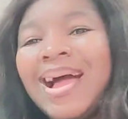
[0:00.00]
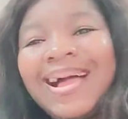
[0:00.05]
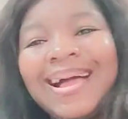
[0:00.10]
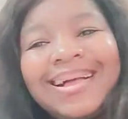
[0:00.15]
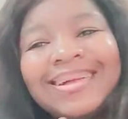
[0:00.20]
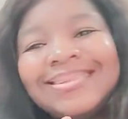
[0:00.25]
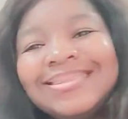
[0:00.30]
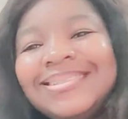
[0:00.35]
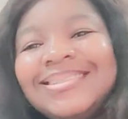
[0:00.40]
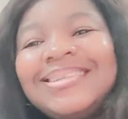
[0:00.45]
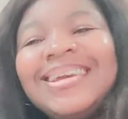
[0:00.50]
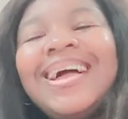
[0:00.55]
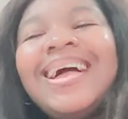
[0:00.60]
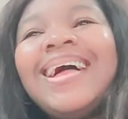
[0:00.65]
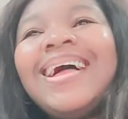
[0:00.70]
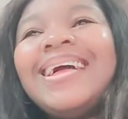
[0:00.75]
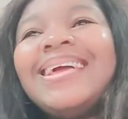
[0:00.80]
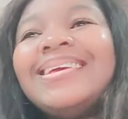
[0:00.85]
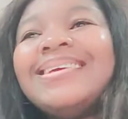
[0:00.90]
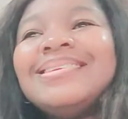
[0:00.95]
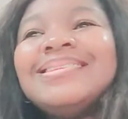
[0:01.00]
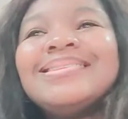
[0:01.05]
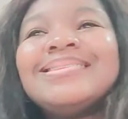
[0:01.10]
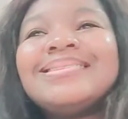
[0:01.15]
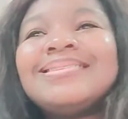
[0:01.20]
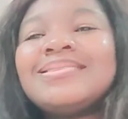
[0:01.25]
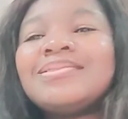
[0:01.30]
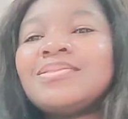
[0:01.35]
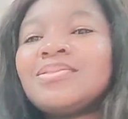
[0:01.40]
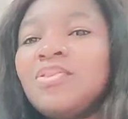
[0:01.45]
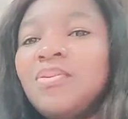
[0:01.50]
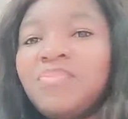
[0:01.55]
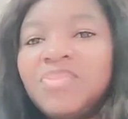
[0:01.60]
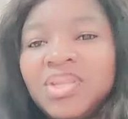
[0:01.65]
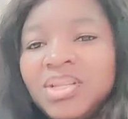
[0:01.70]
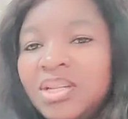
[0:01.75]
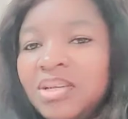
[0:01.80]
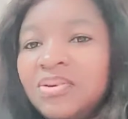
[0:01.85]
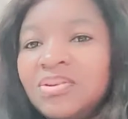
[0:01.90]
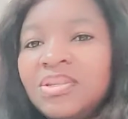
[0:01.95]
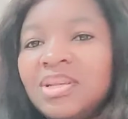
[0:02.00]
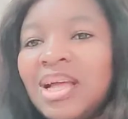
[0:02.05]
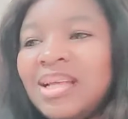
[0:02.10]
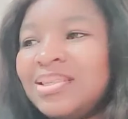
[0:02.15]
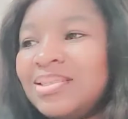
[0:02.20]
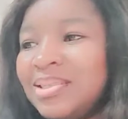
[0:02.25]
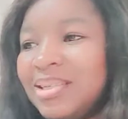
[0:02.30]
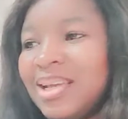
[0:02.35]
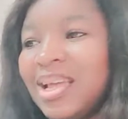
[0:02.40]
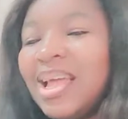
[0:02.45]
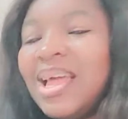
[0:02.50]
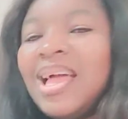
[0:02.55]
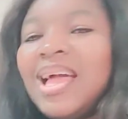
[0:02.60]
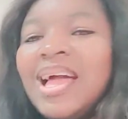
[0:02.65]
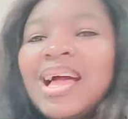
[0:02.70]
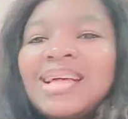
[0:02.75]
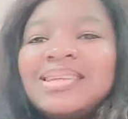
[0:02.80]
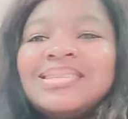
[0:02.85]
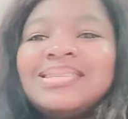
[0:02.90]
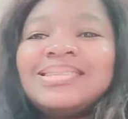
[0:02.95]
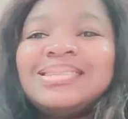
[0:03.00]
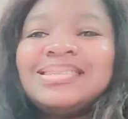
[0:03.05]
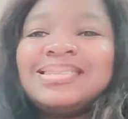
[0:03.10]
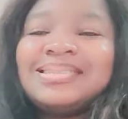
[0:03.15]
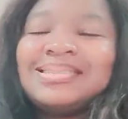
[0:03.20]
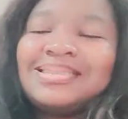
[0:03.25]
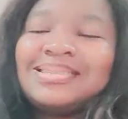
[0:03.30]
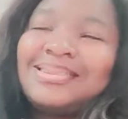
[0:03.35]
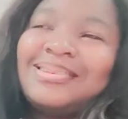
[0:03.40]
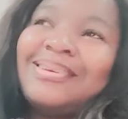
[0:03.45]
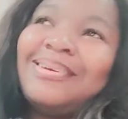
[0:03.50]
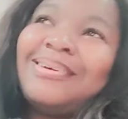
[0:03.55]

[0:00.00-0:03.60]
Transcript: Ajah is something else. Ajah has this